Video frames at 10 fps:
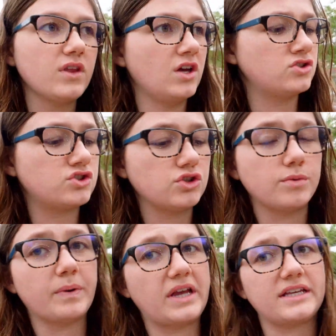
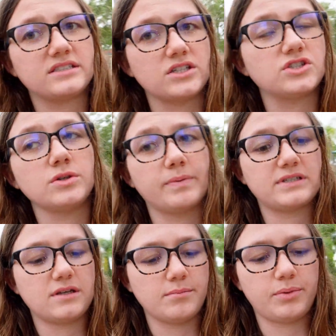Super easy, super
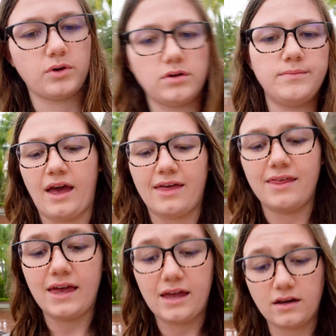simple. And
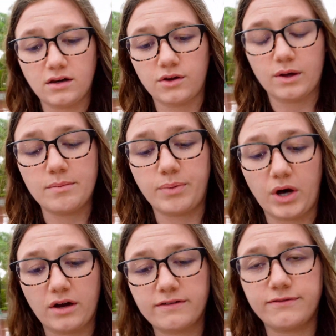then you can
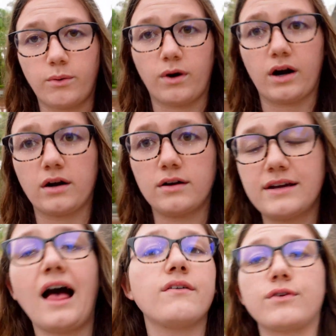book for
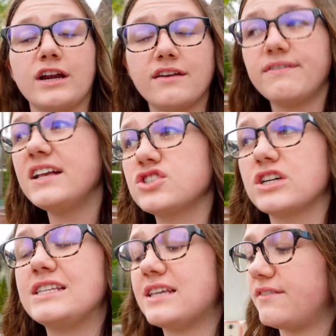California Adventure
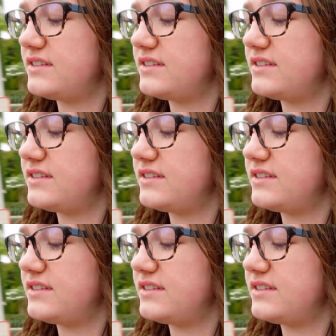instead of